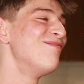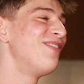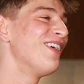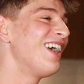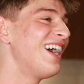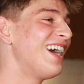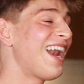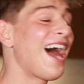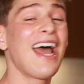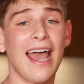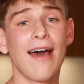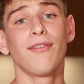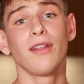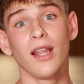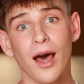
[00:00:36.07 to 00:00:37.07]
But I
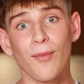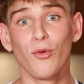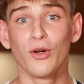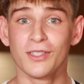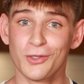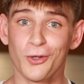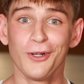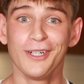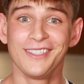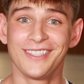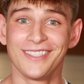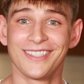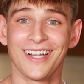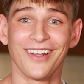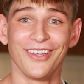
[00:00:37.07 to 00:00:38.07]
have a lot more stories
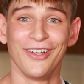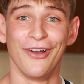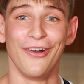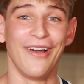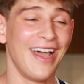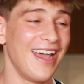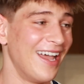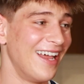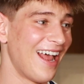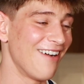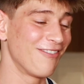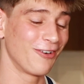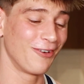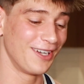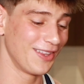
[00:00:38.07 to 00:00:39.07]
to tell you, and
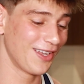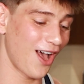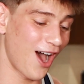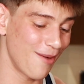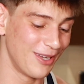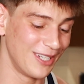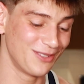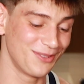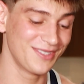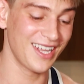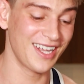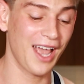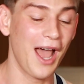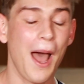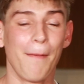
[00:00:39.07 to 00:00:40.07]
everyone in the comments was
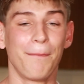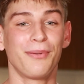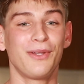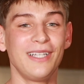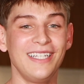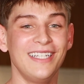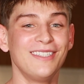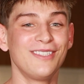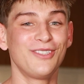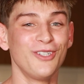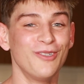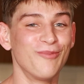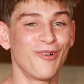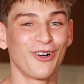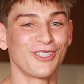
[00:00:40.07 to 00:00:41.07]
like, please
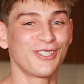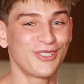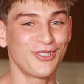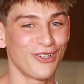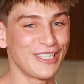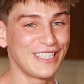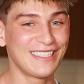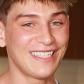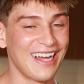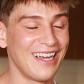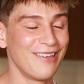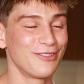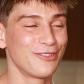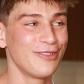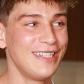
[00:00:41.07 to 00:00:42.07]
do more story
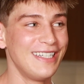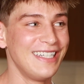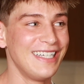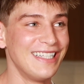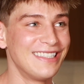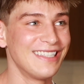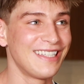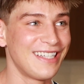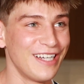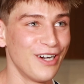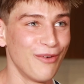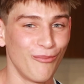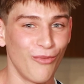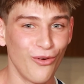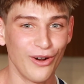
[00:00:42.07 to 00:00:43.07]
times, we need to
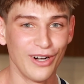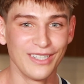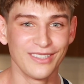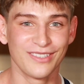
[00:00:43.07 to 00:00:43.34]
hear more.